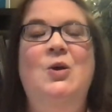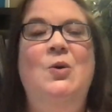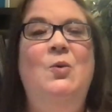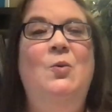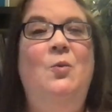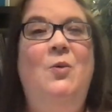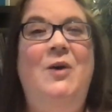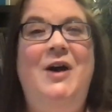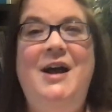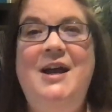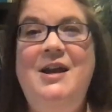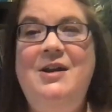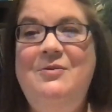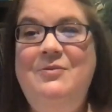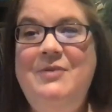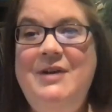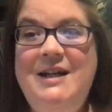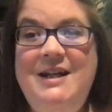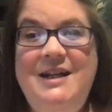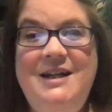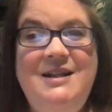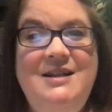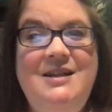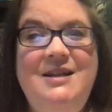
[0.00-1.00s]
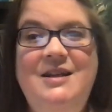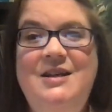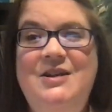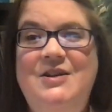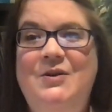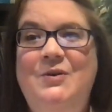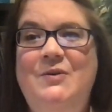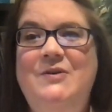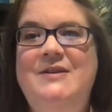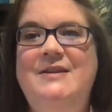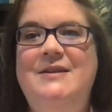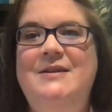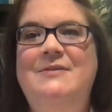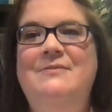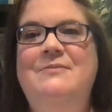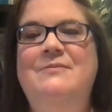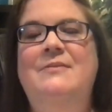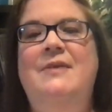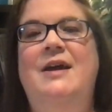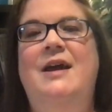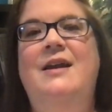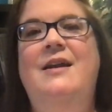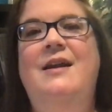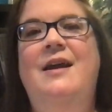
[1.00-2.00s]
why we need to use
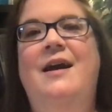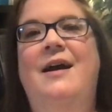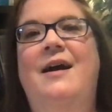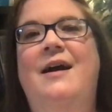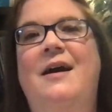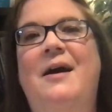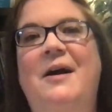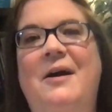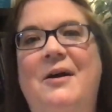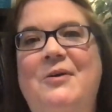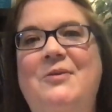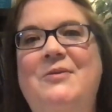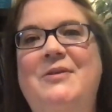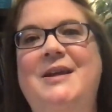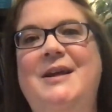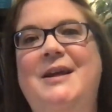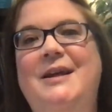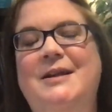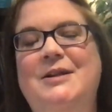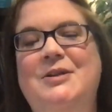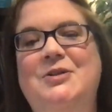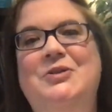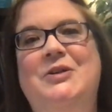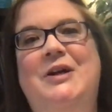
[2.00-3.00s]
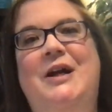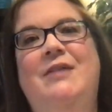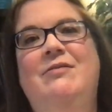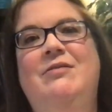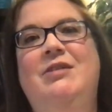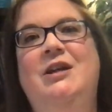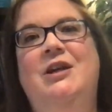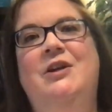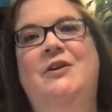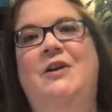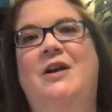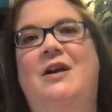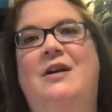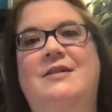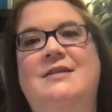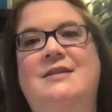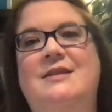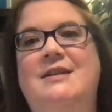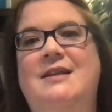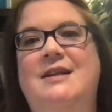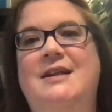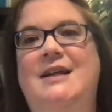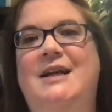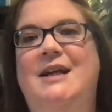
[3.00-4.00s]
them, and how they can drive
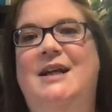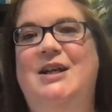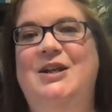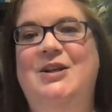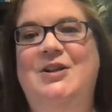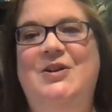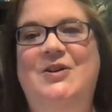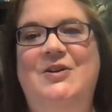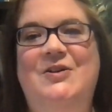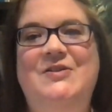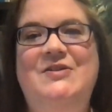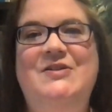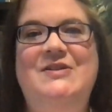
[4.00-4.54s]
curiosity in your